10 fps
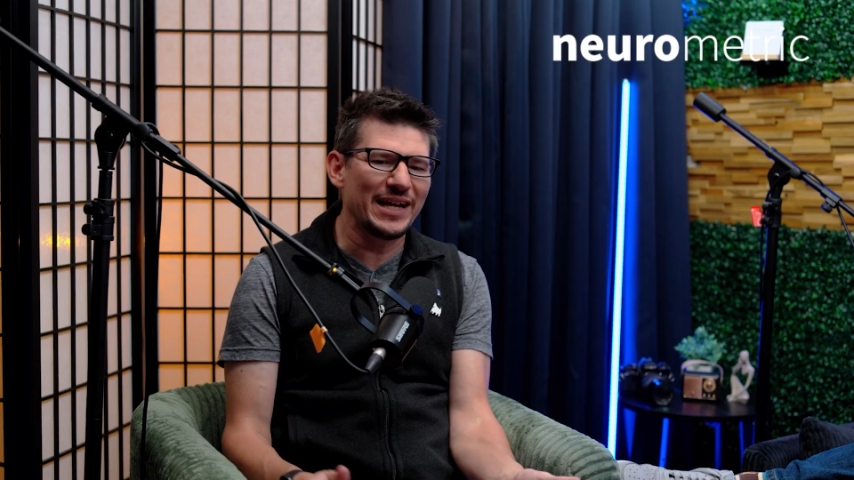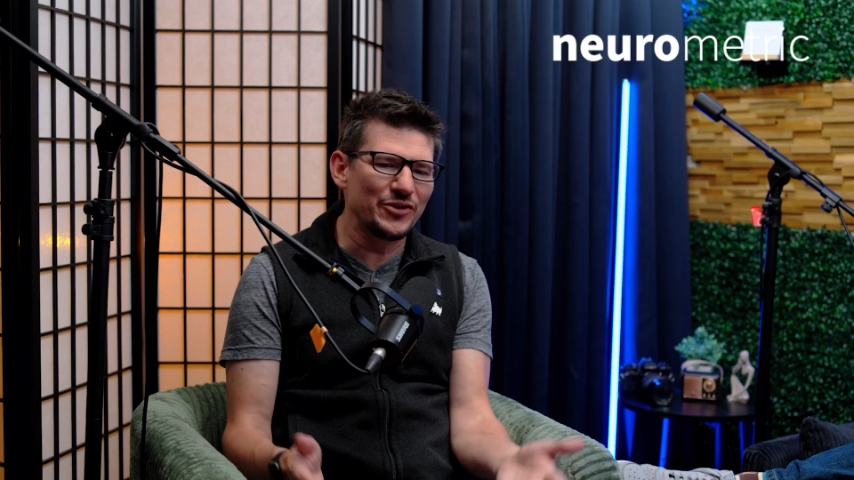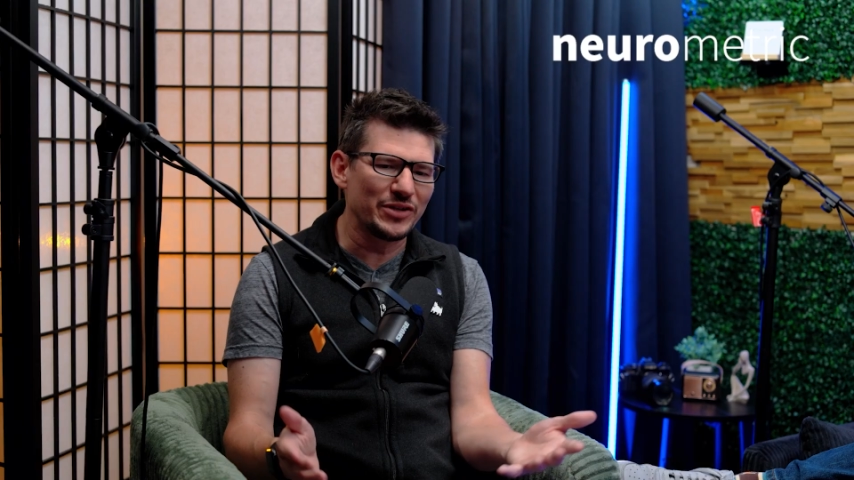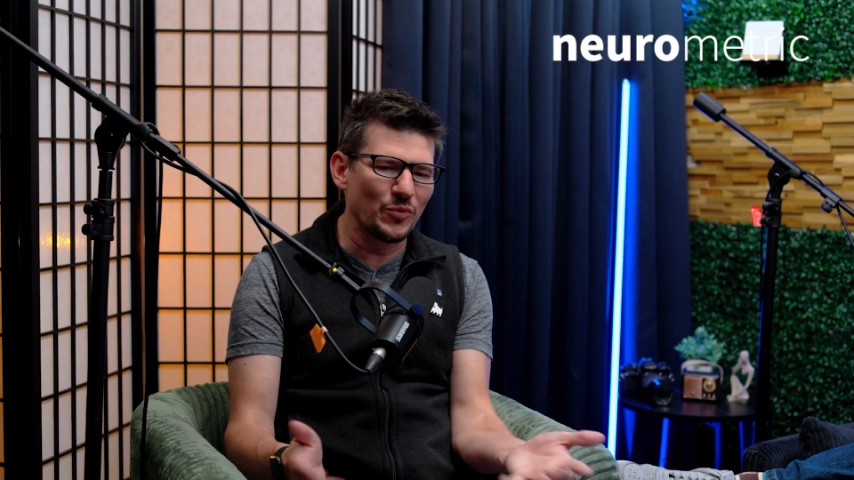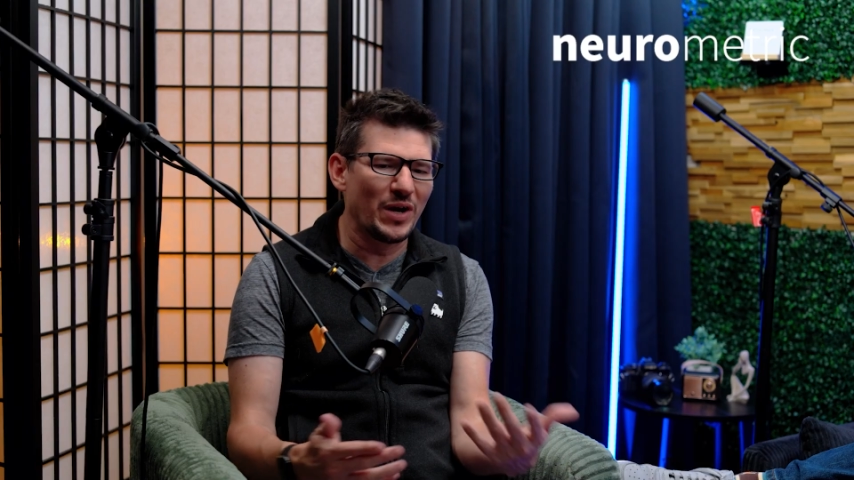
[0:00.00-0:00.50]
and
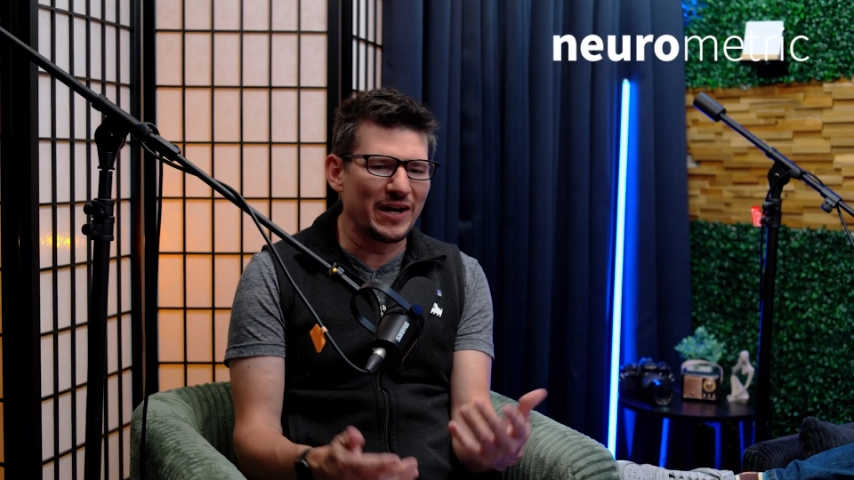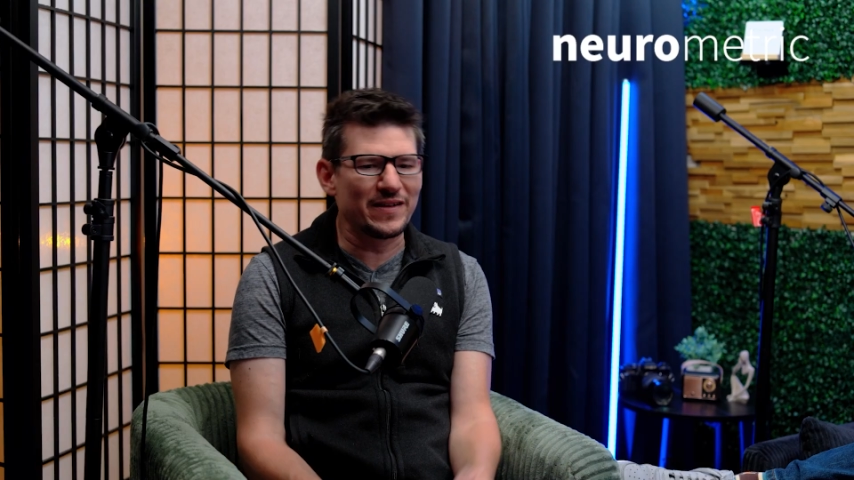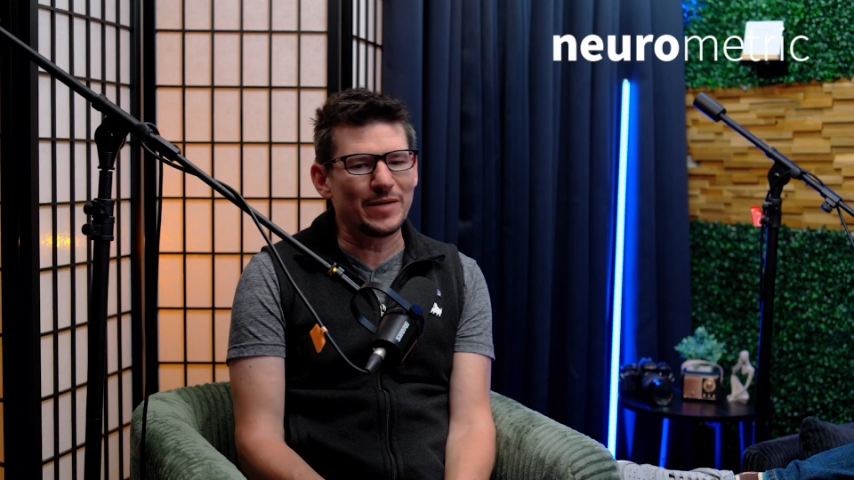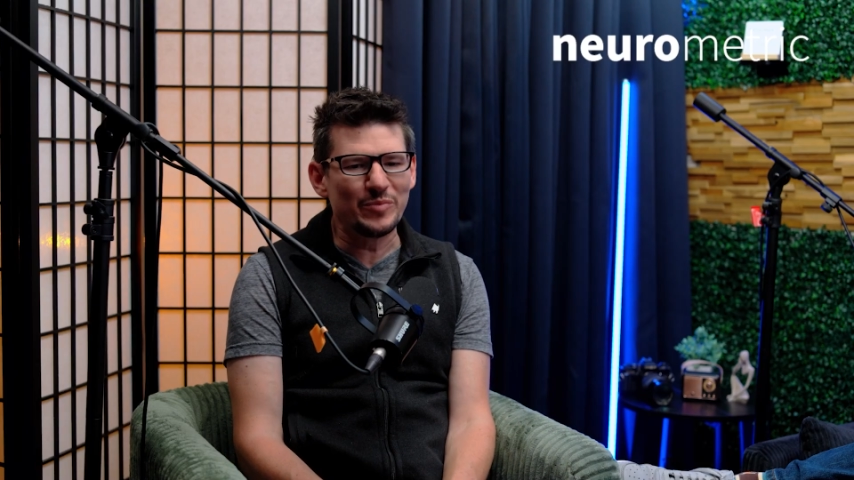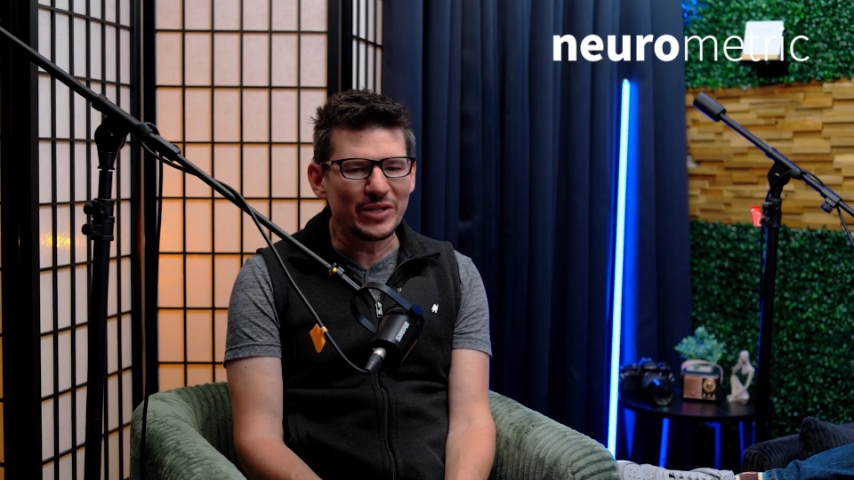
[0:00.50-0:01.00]
you can wire that
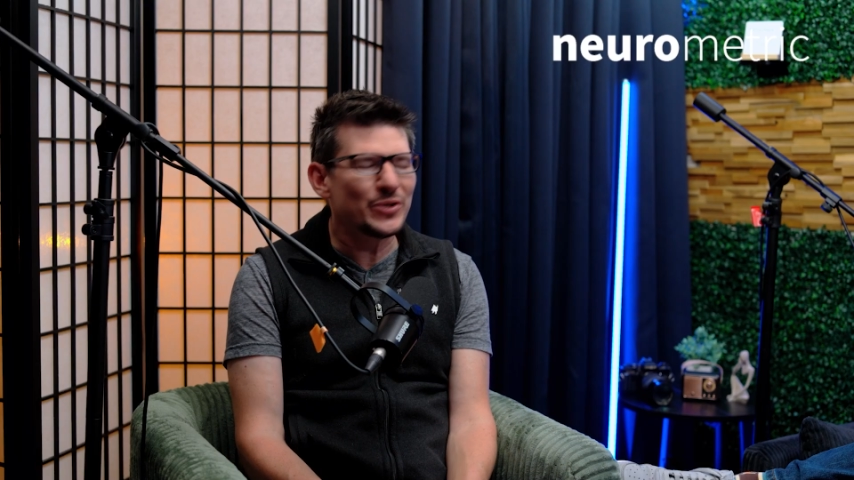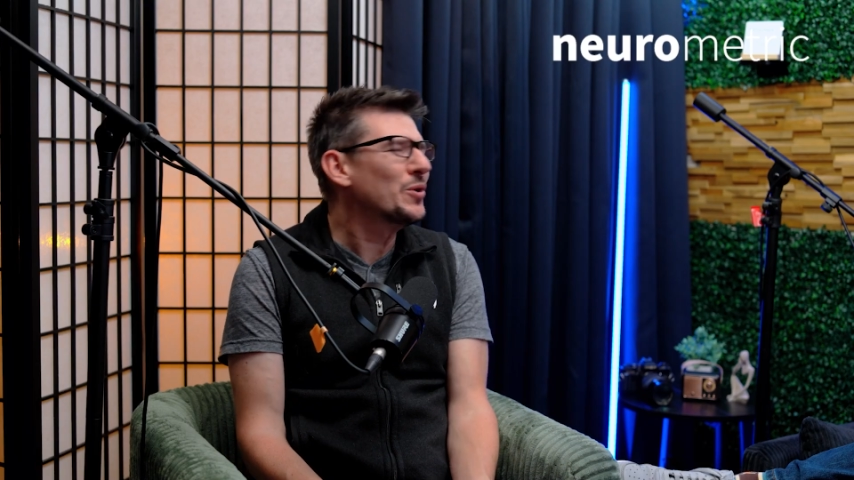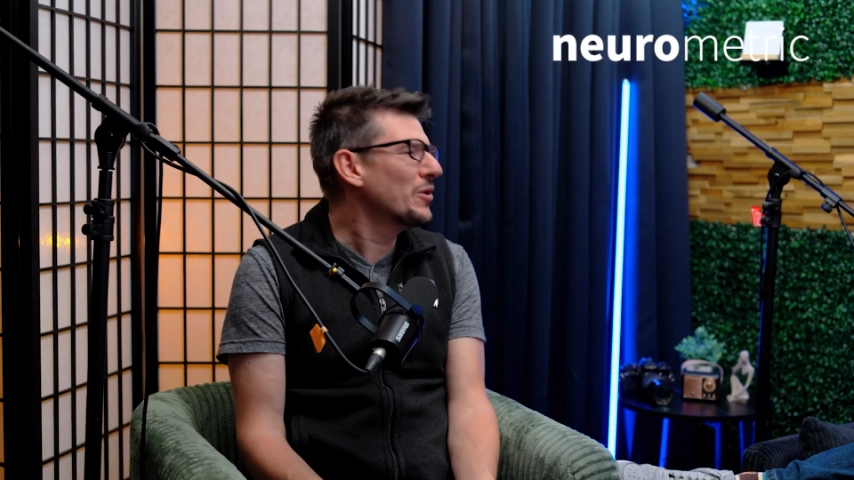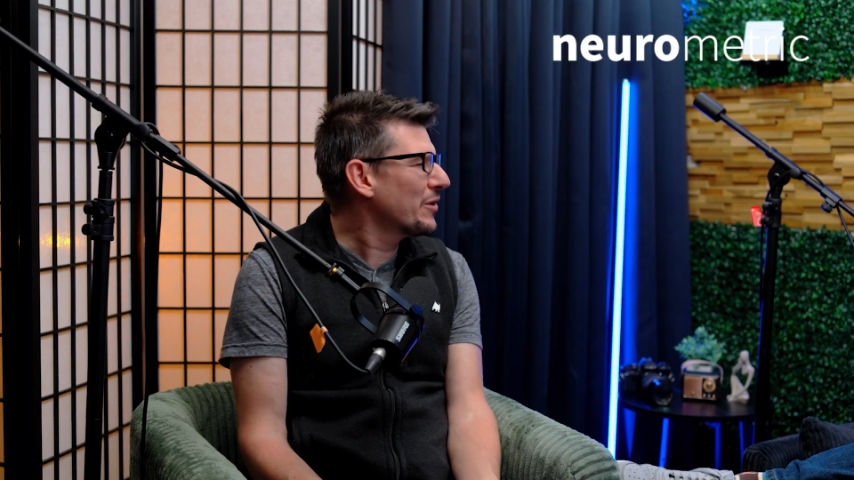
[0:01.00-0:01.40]
up and be cool.